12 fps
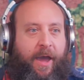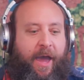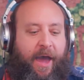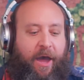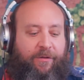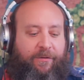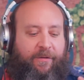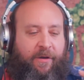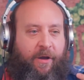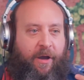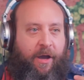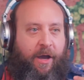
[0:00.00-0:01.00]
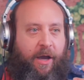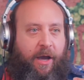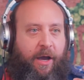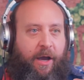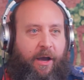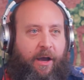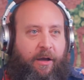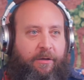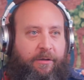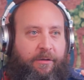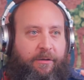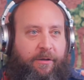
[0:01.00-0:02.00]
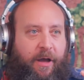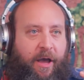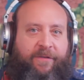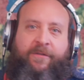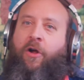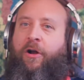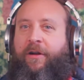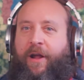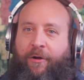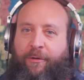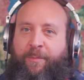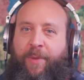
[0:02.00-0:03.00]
And I started out